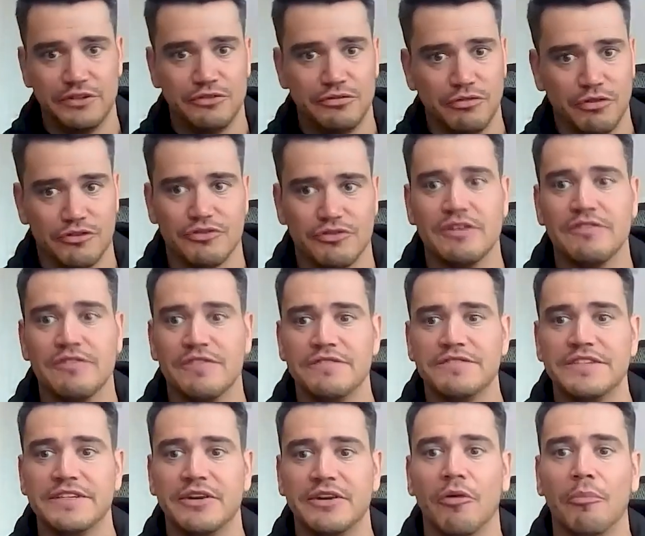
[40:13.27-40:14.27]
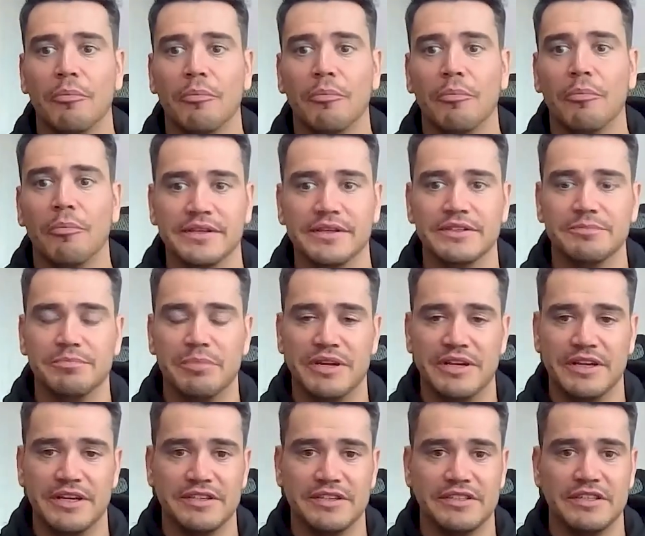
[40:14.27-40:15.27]
250 companies
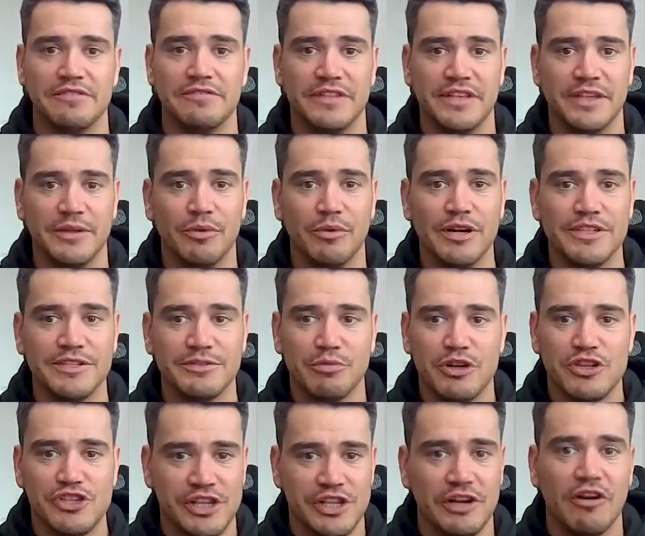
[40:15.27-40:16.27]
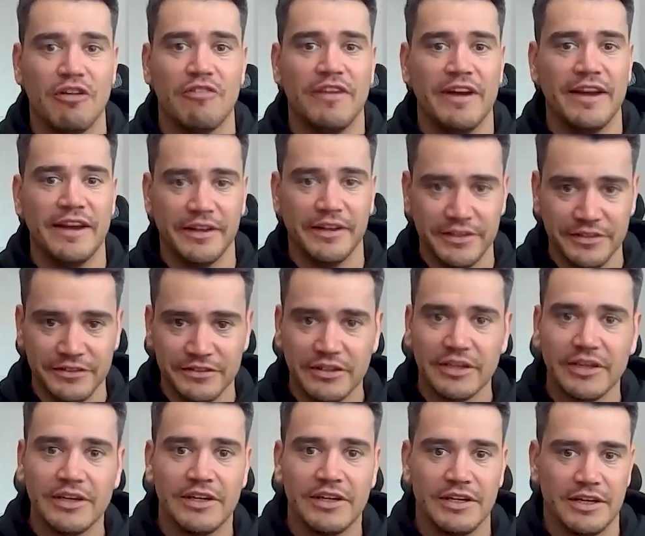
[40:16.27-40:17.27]
spending his evening while he's watching Love Island,
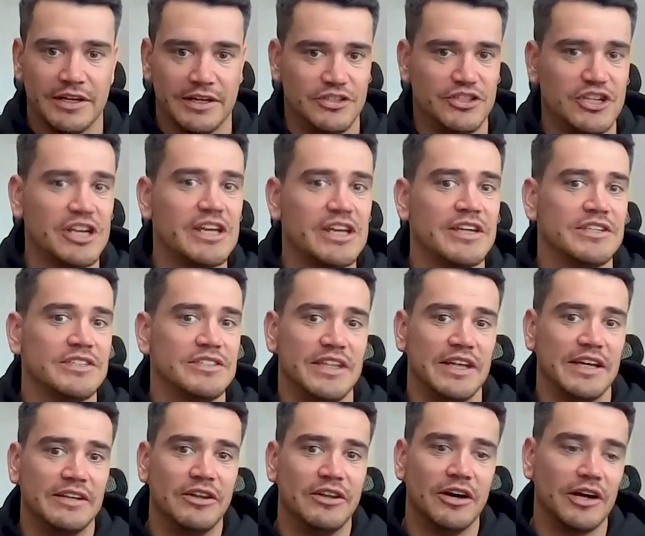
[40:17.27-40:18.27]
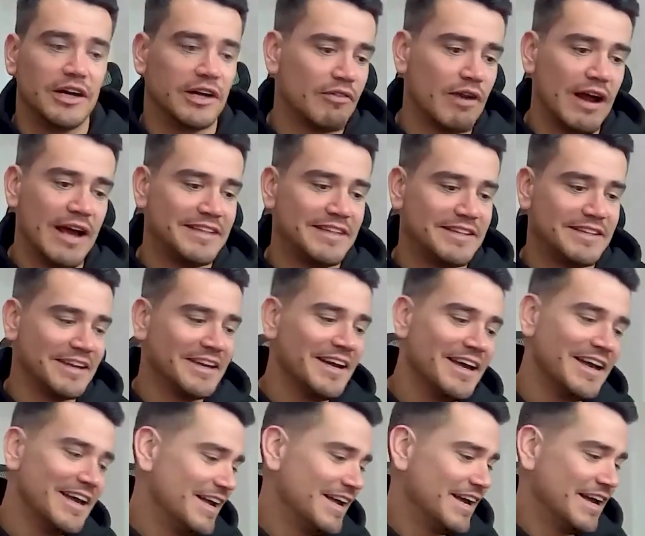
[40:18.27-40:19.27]
checking his TikTok, right?
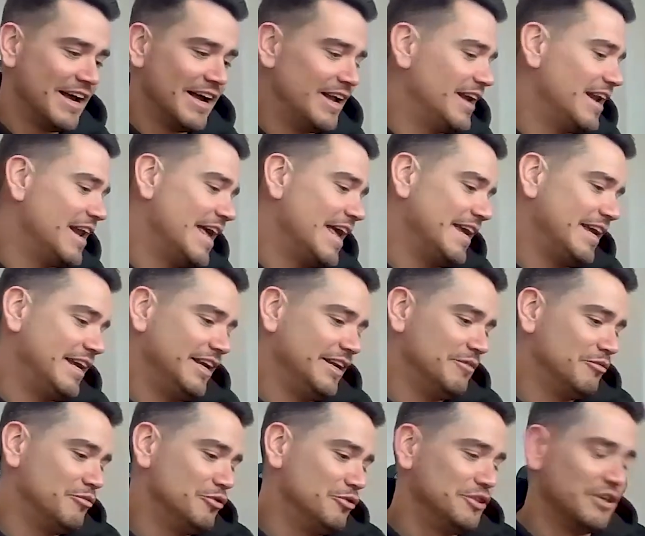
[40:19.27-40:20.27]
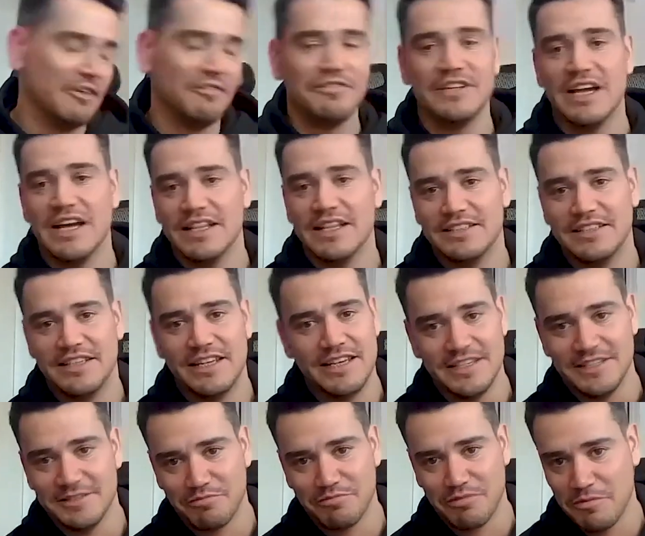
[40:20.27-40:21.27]
likelihood of that
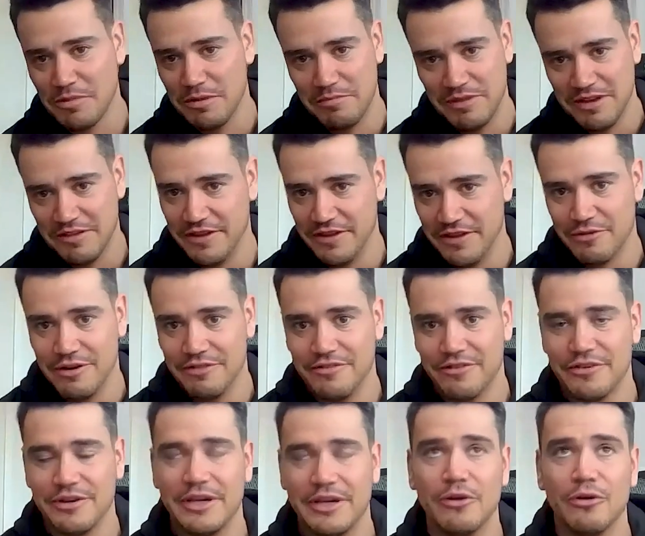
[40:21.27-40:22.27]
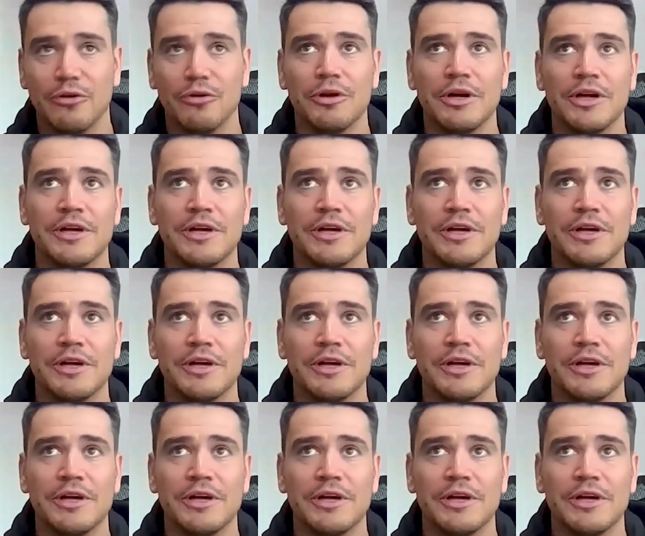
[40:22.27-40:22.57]
is probably very, very low.